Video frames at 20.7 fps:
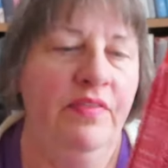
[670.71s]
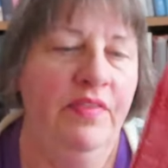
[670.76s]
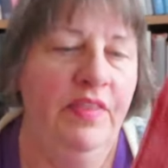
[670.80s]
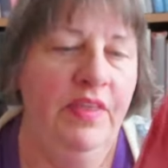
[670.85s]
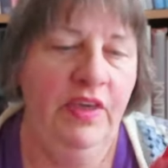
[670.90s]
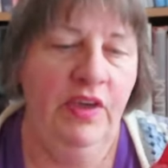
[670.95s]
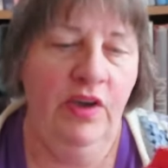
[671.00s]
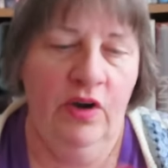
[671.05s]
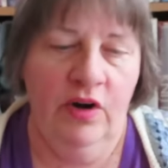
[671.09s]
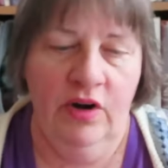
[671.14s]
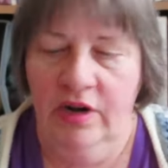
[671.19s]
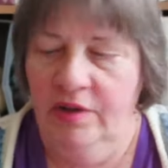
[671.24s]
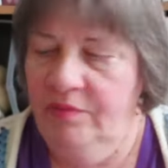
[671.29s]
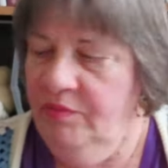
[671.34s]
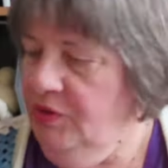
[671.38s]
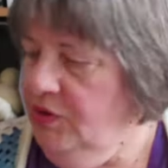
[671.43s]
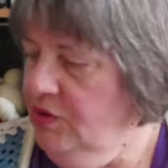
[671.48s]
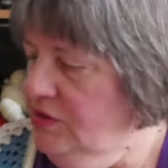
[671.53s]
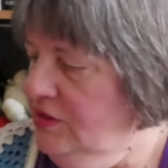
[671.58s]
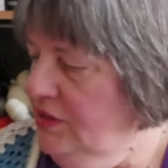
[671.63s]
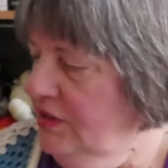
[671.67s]
The yarn I'm
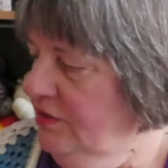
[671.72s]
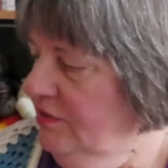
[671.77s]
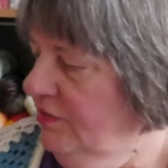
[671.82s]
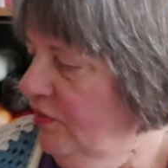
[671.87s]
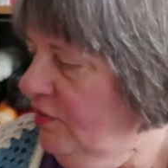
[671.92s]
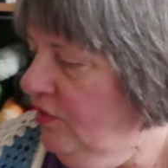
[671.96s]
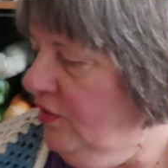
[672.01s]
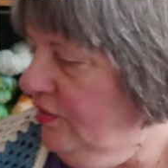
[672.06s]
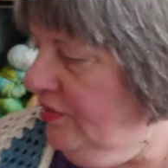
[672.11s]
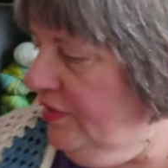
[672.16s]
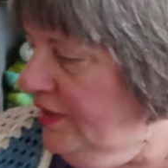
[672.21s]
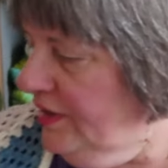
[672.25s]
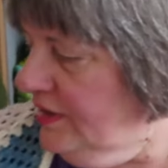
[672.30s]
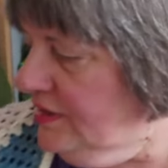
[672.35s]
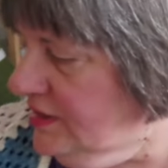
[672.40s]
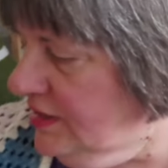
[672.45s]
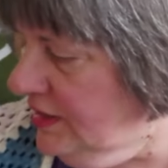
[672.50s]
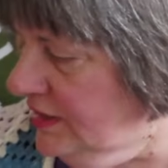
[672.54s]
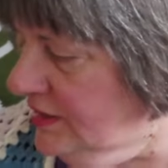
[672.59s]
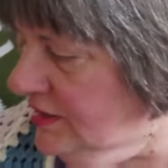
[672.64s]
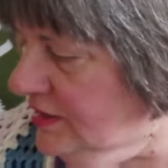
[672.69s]
using for
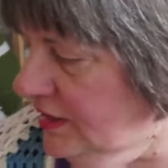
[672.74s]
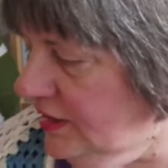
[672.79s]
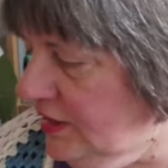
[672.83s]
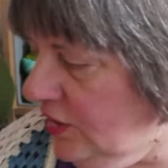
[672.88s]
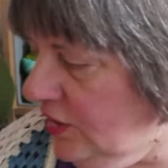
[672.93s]
this is a